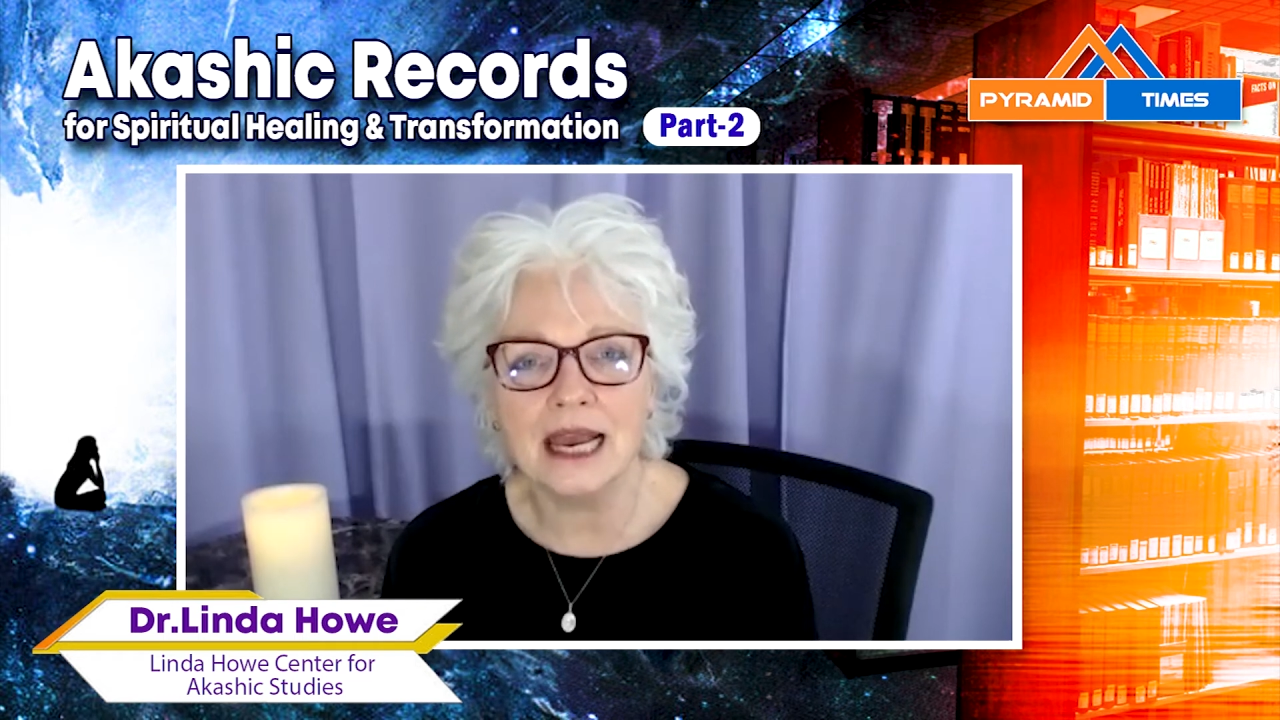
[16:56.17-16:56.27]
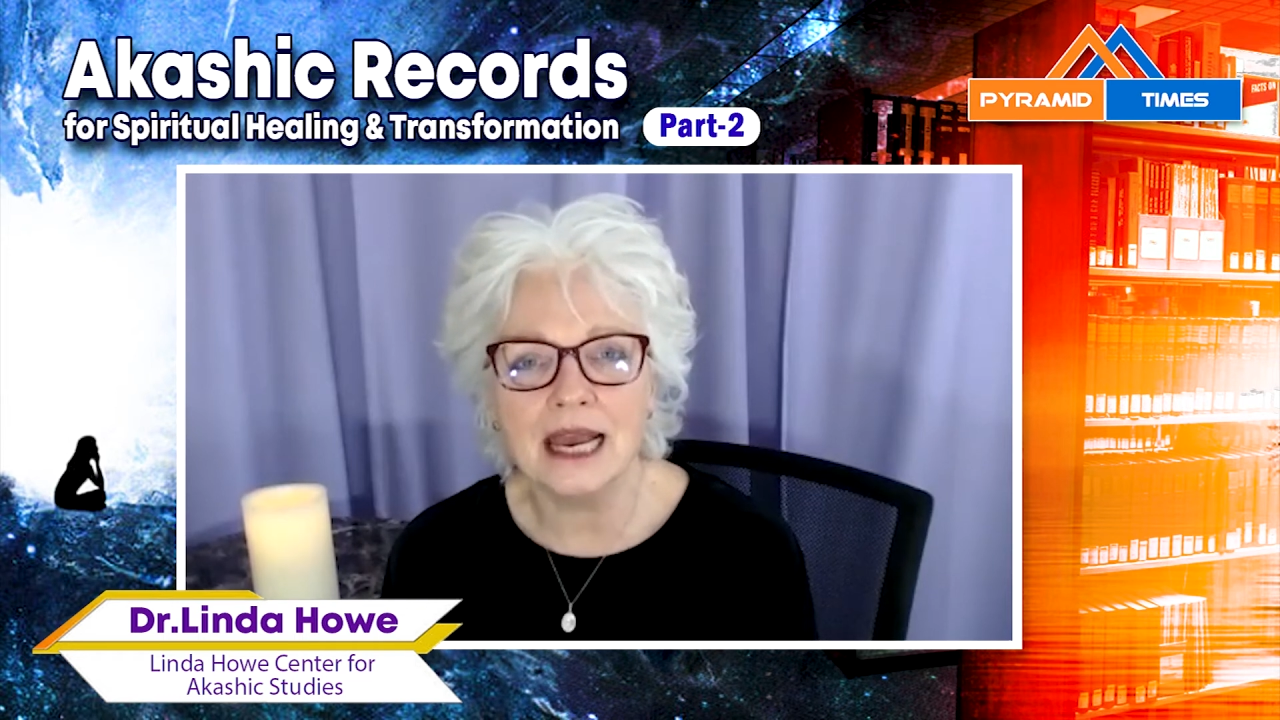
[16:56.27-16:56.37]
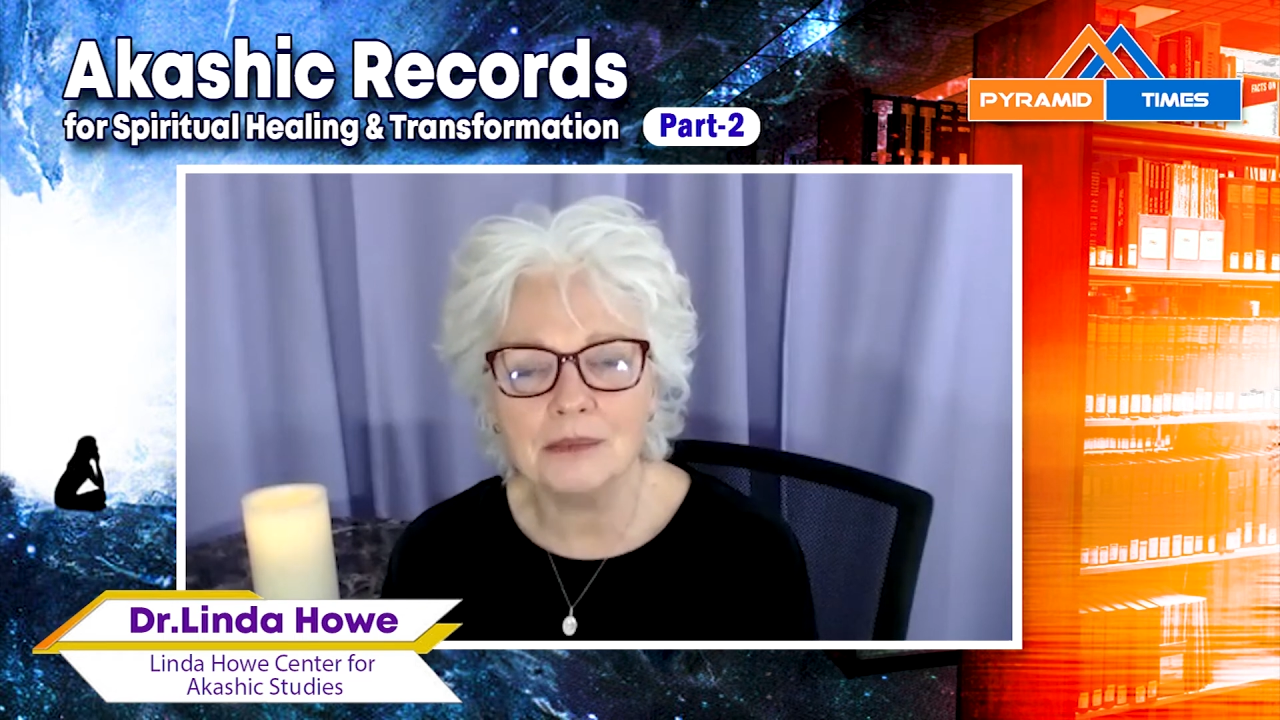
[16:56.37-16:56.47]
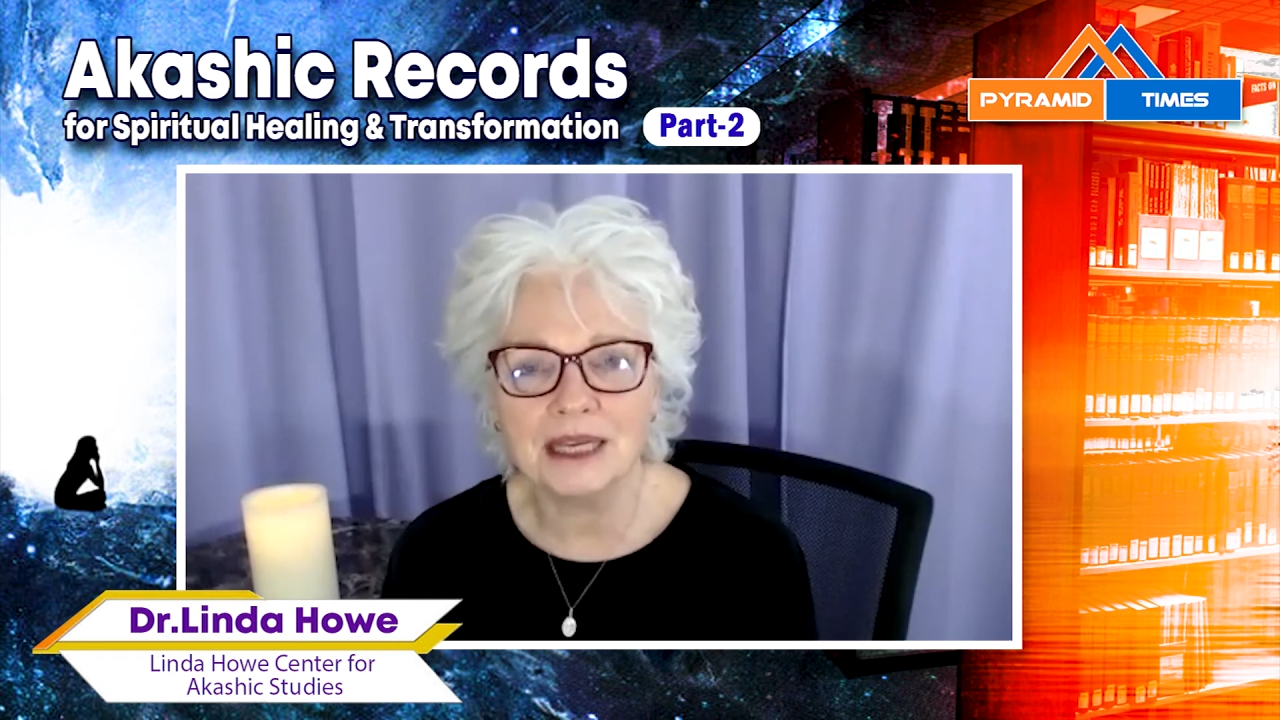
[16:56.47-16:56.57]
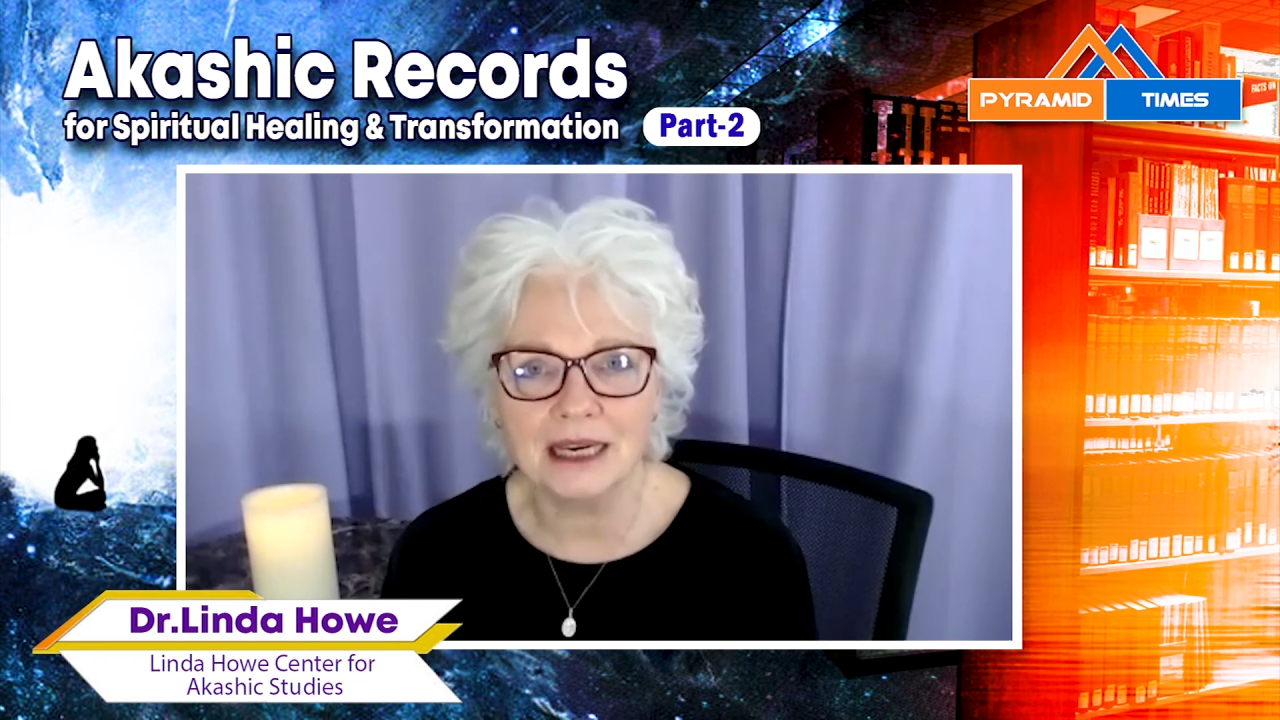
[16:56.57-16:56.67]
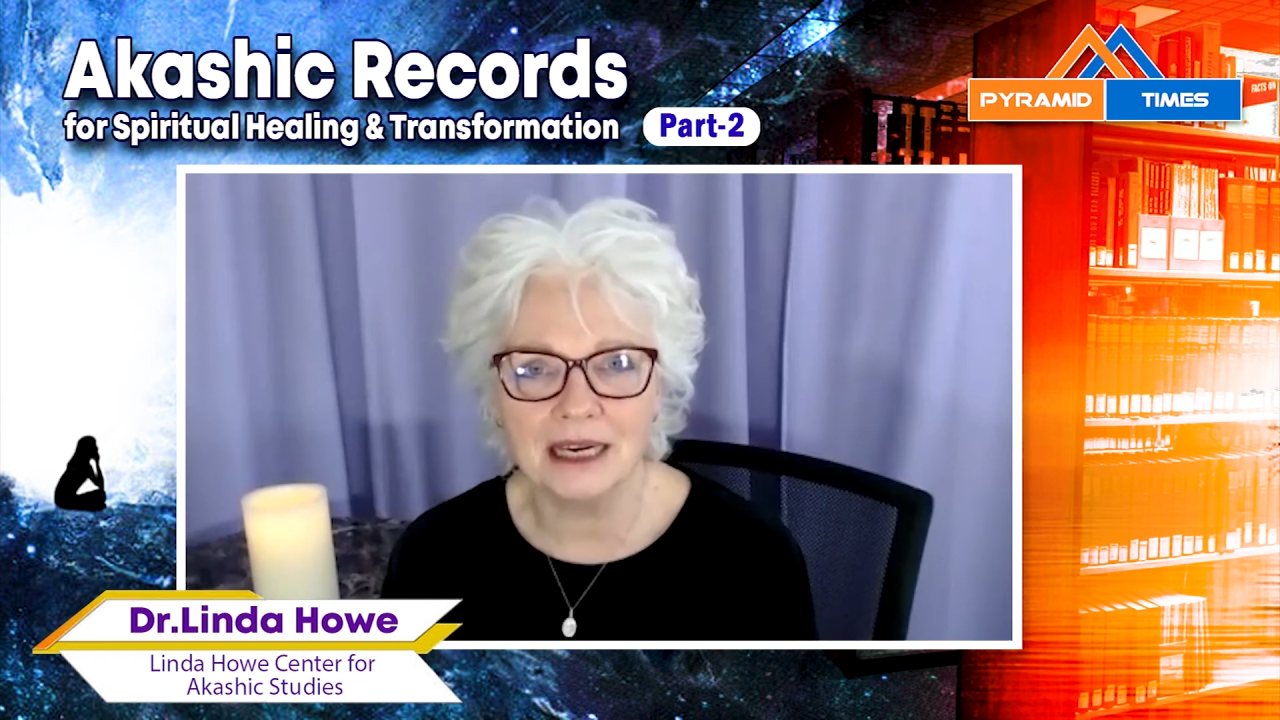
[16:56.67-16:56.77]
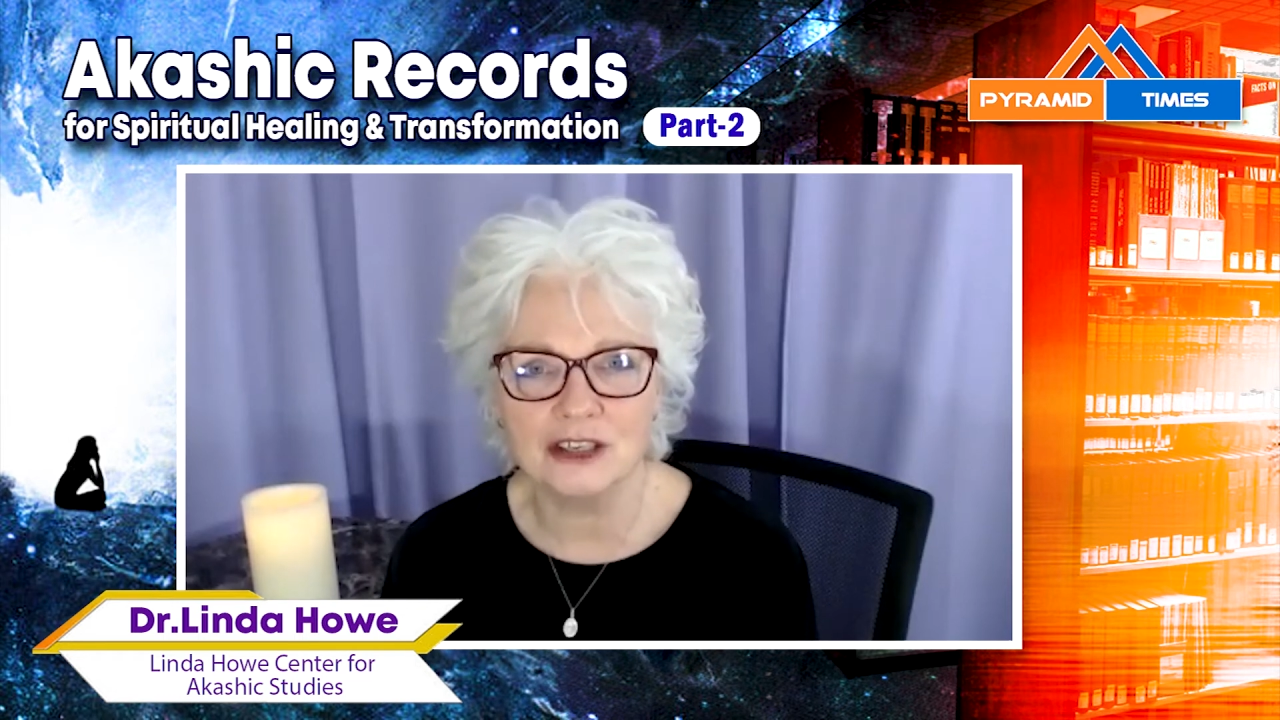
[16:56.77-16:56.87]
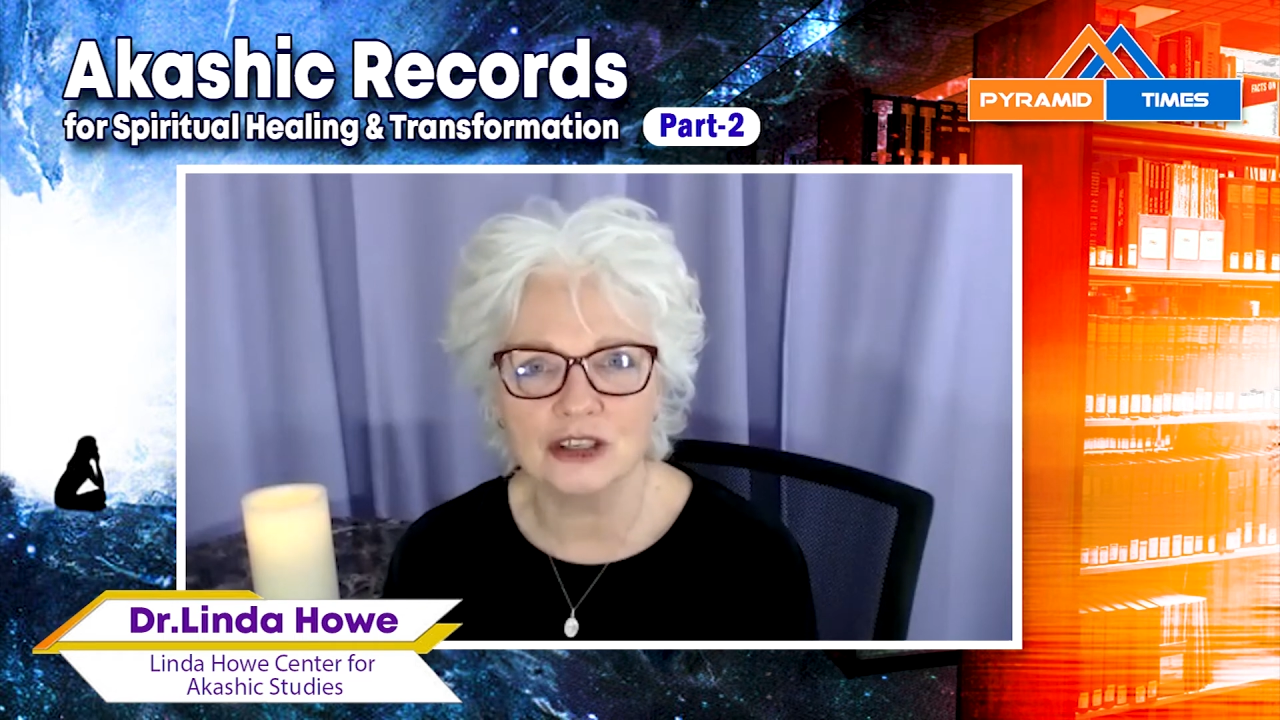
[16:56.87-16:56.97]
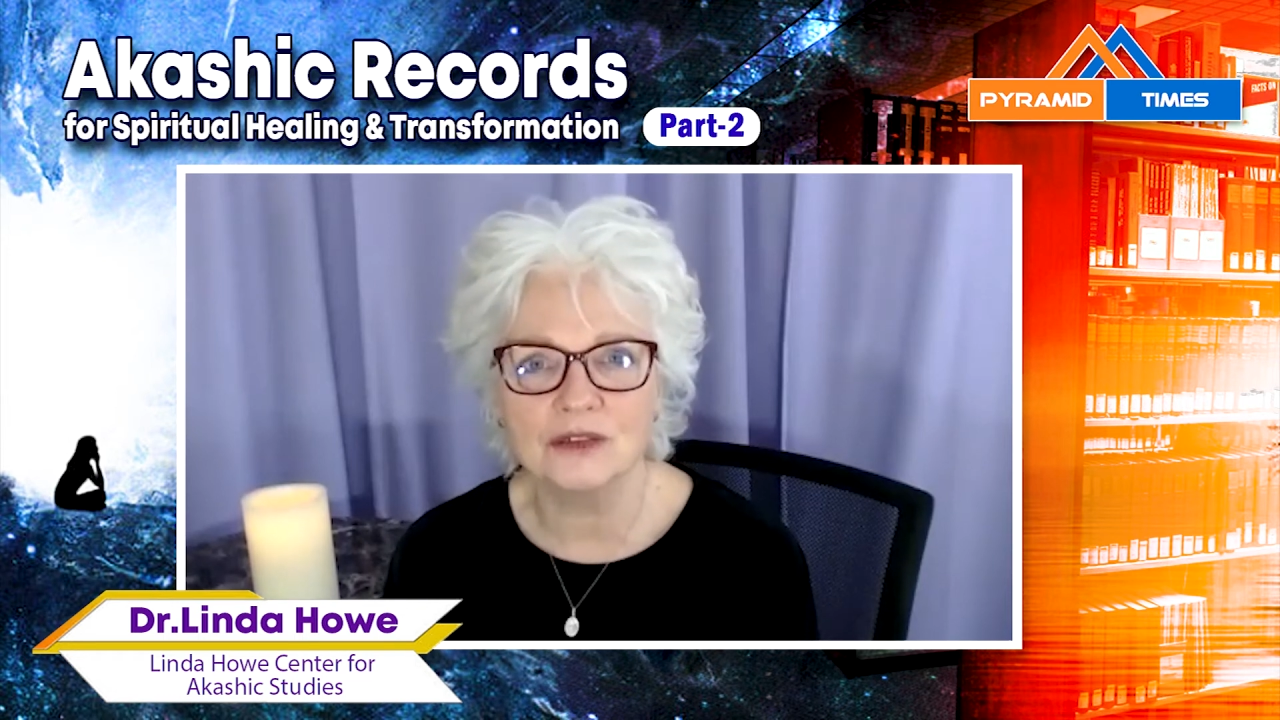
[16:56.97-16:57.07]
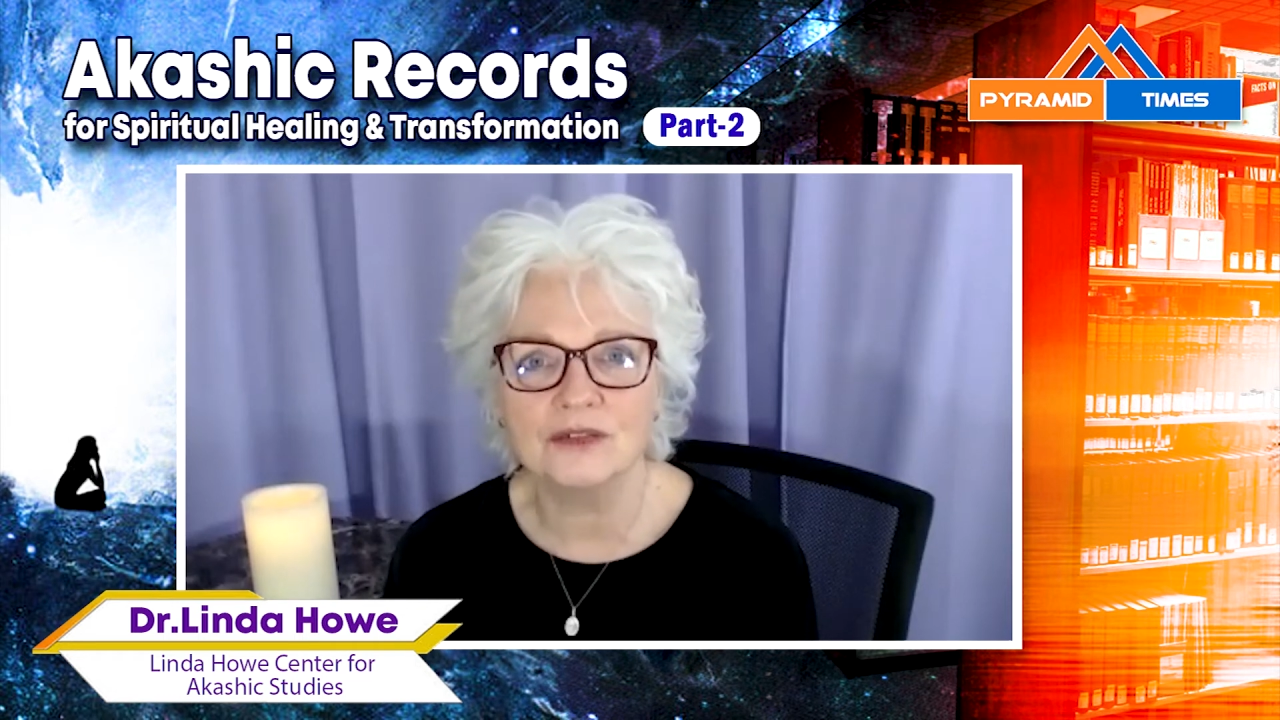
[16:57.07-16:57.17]

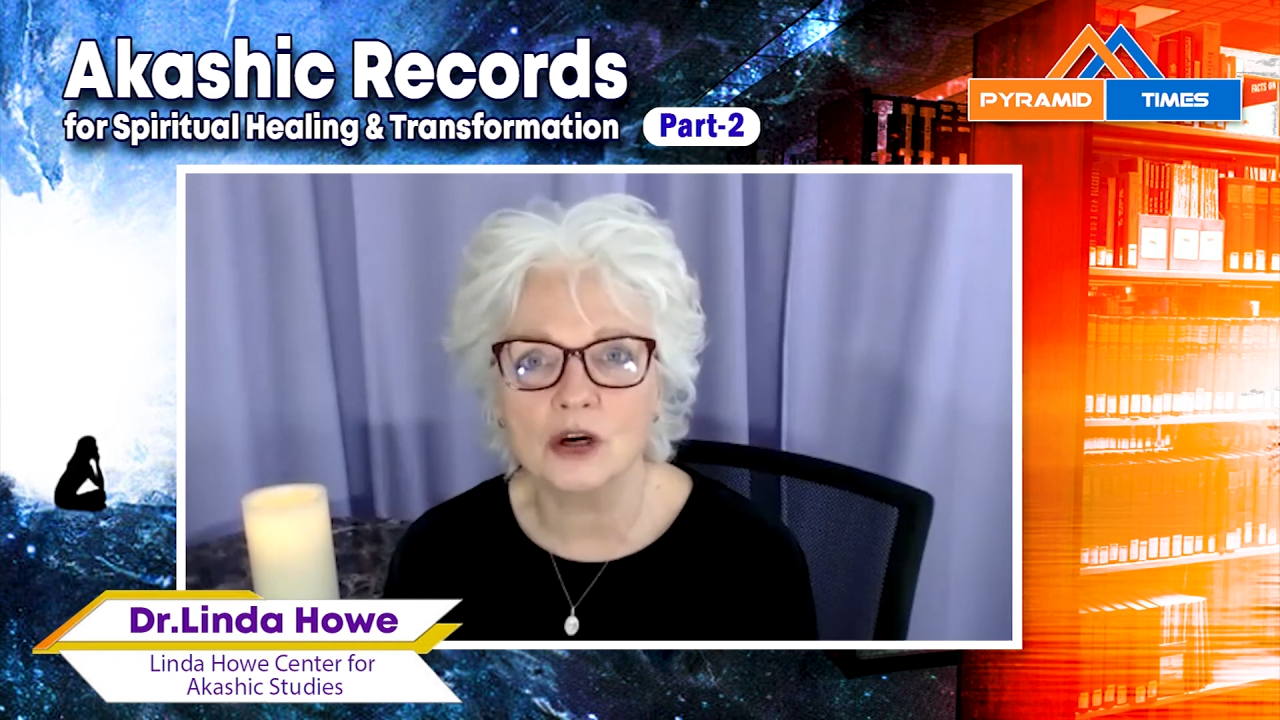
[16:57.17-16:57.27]
application of the